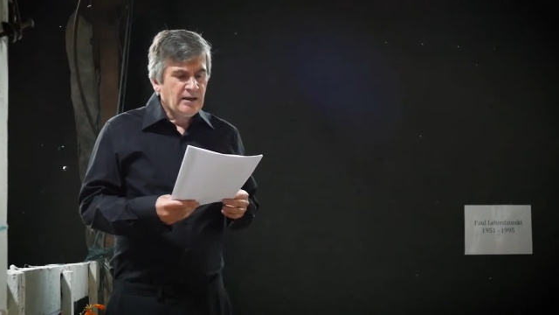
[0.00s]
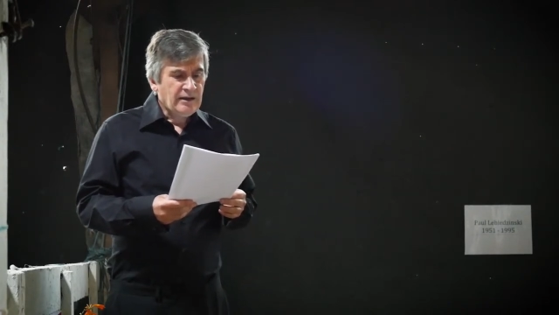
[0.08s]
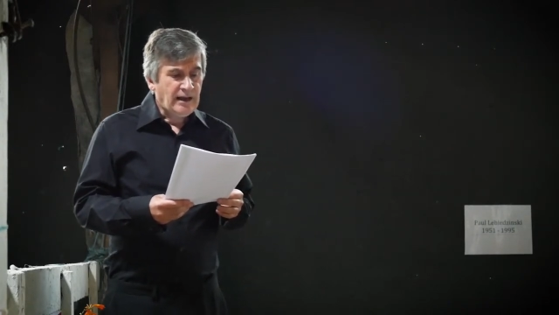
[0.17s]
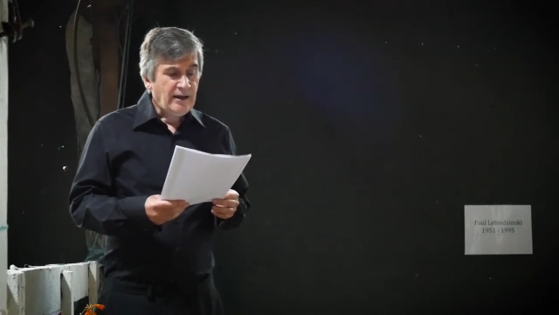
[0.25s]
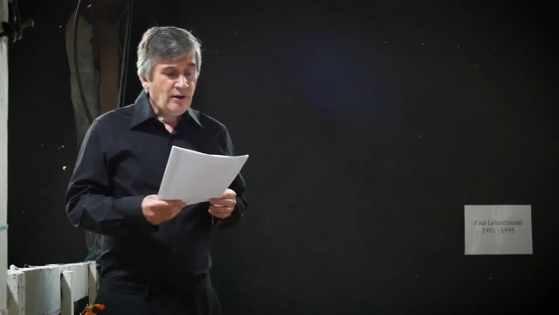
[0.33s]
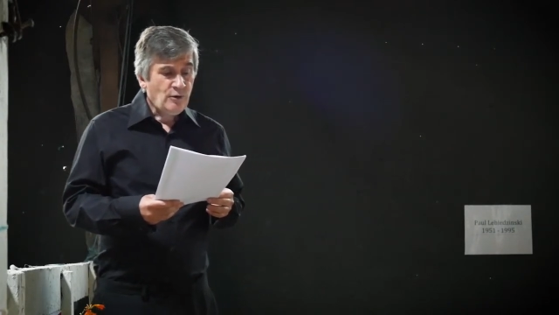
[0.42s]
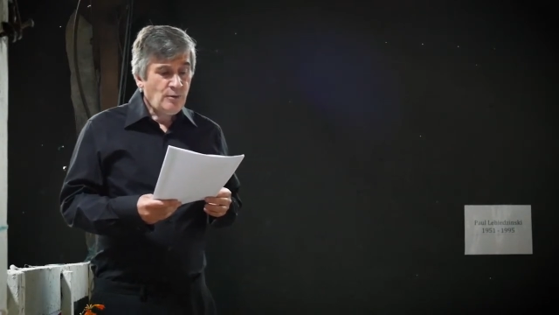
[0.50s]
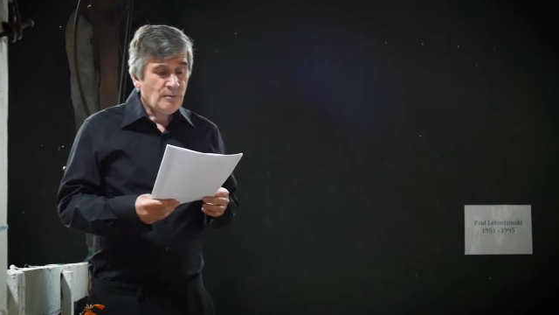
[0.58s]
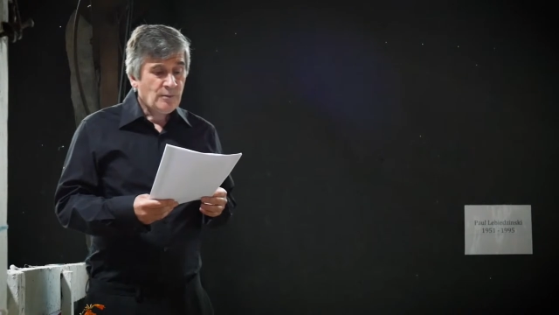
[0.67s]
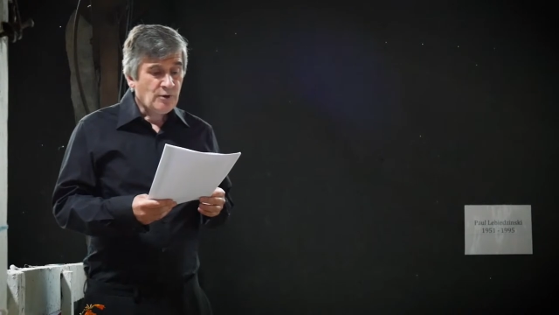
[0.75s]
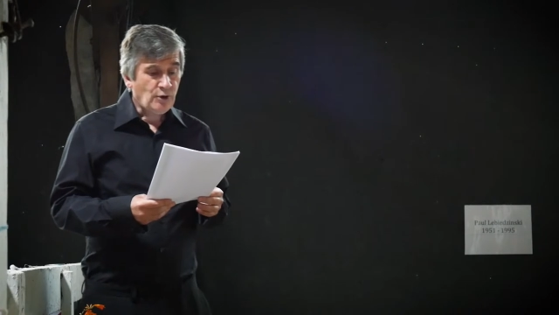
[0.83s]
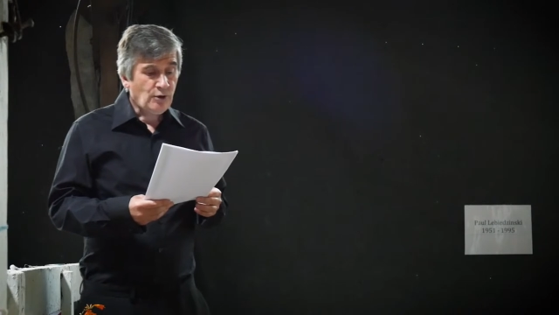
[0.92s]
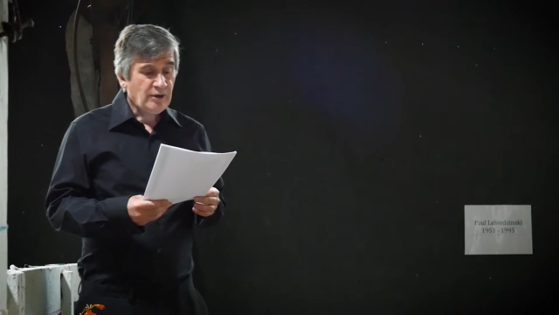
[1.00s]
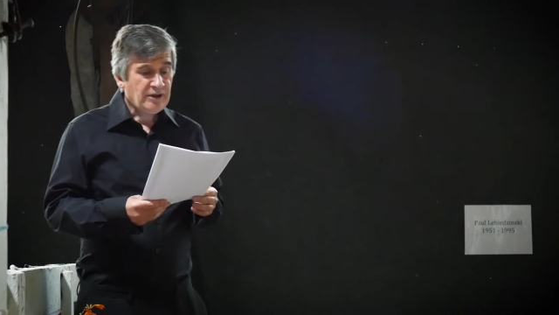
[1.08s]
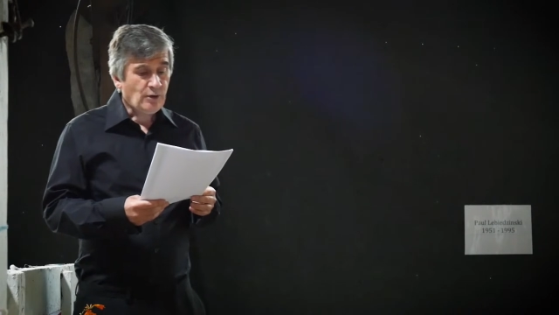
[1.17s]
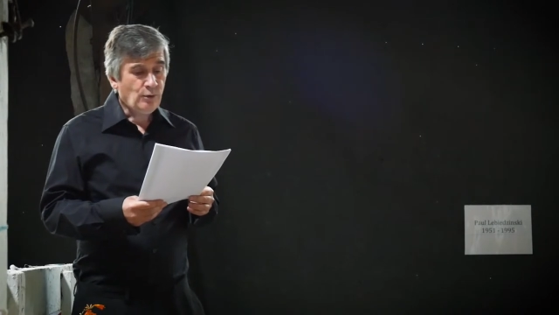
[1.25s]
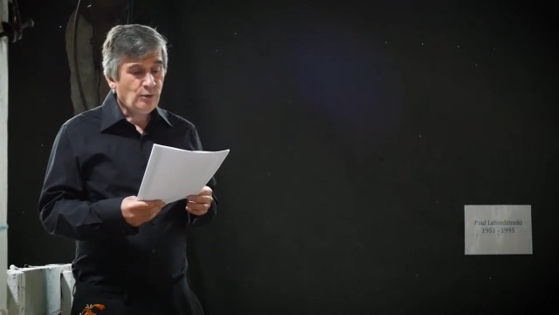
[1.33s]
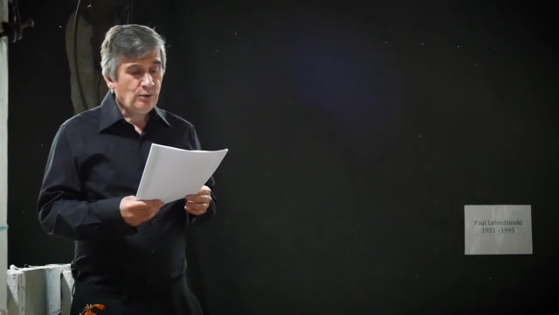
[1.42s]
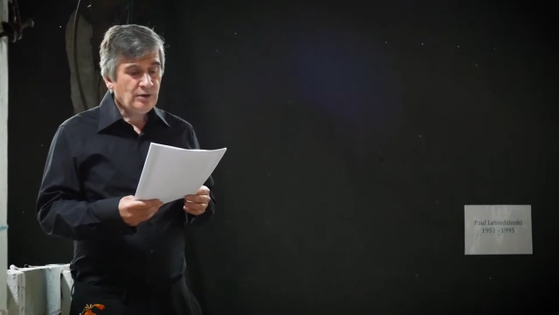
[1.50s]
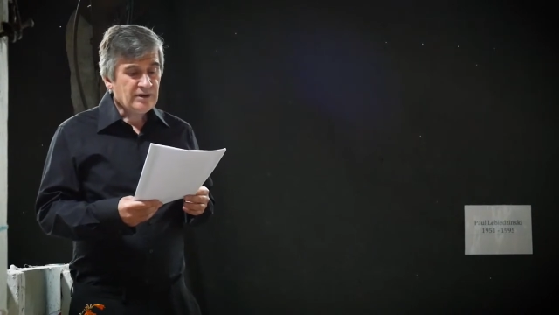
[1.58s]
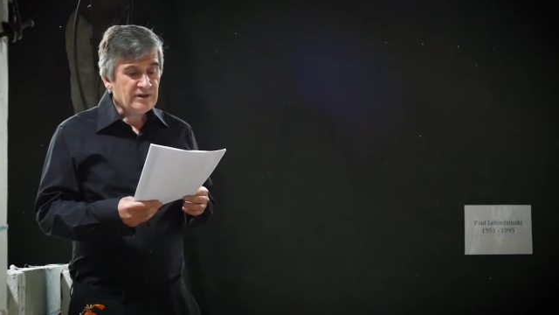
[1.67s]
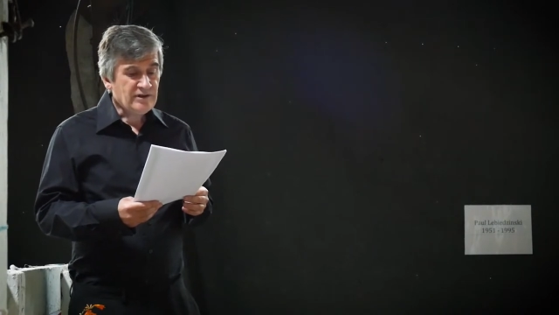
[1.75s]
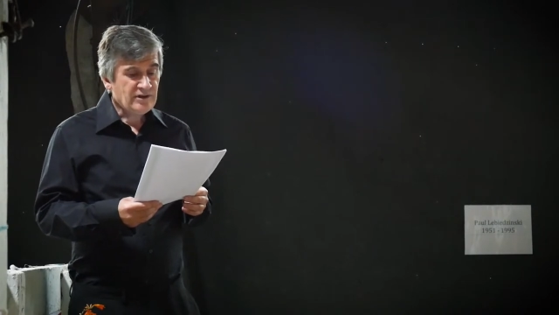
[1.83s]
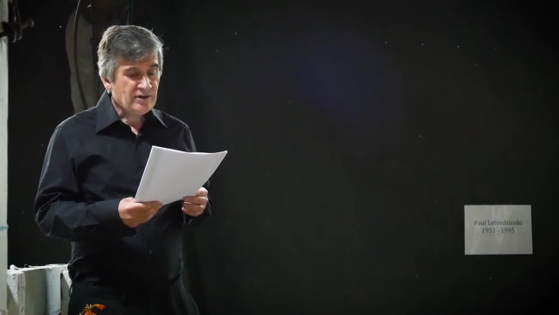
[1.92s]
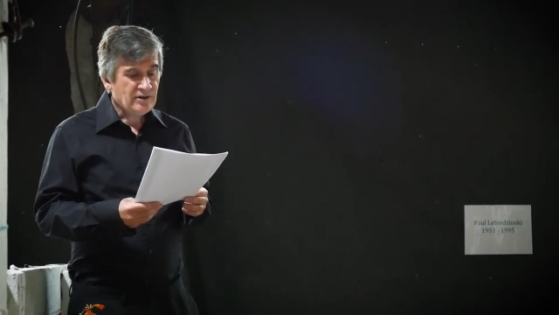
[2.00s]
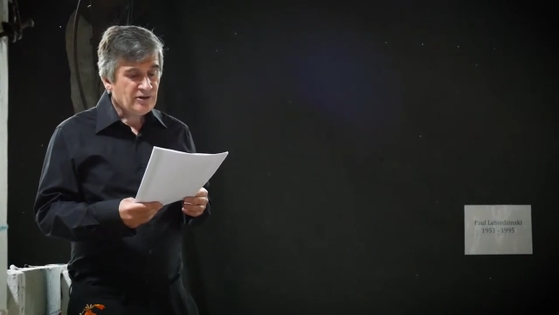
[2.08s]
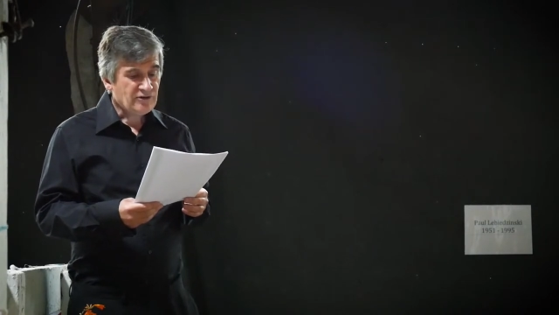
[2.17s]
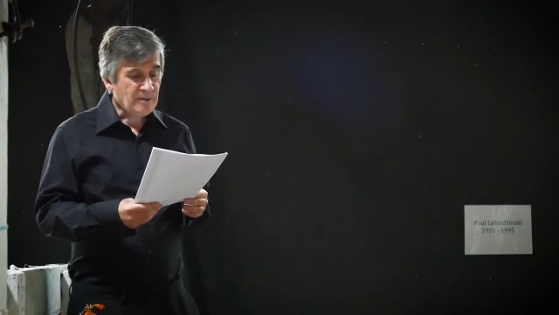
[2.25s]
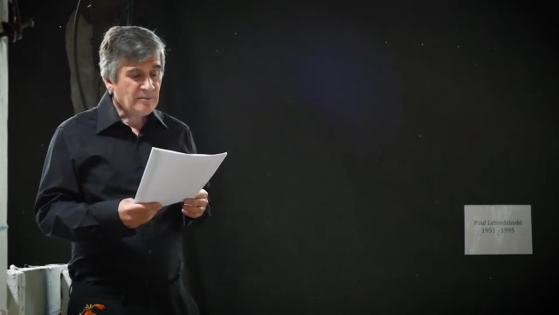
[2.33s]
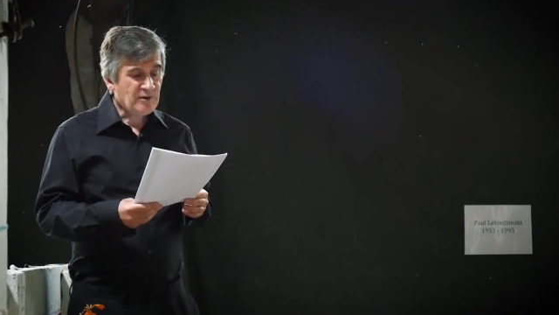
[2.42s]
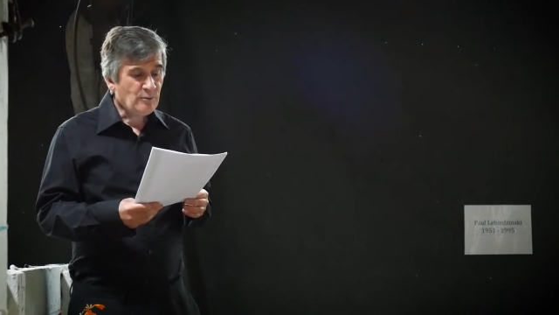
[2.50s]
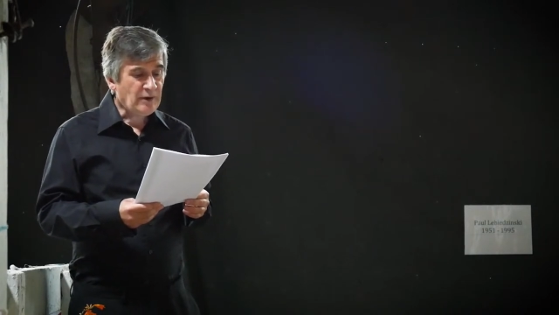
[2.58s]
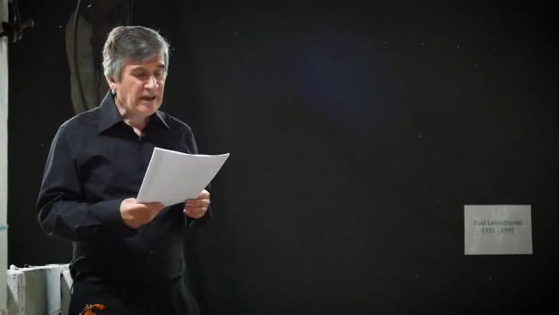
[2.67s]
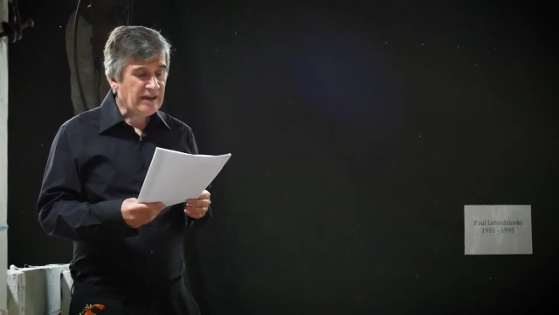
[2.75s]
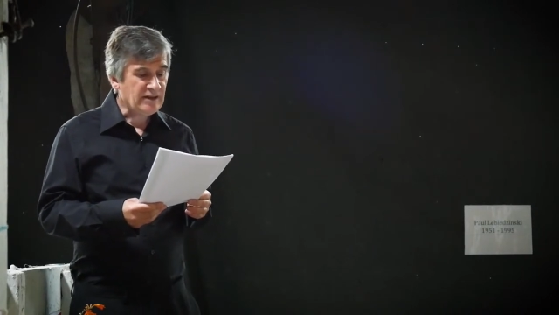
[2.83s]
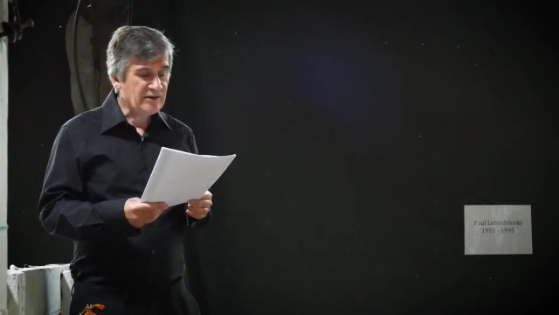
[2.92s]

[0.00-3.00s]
Now all the old is stripped away.